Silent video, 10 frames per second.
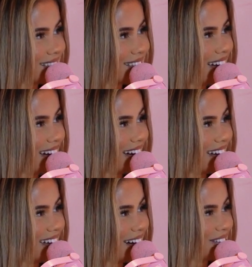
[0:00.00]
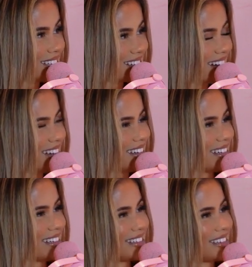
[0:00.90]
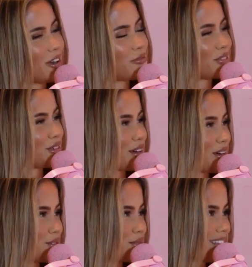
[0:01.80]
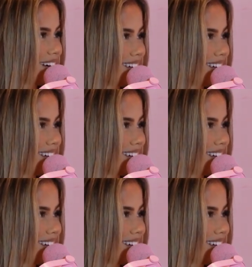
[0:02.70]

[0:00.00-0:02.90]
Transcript: Yeah, I'm excited. Hopefully we get good weather.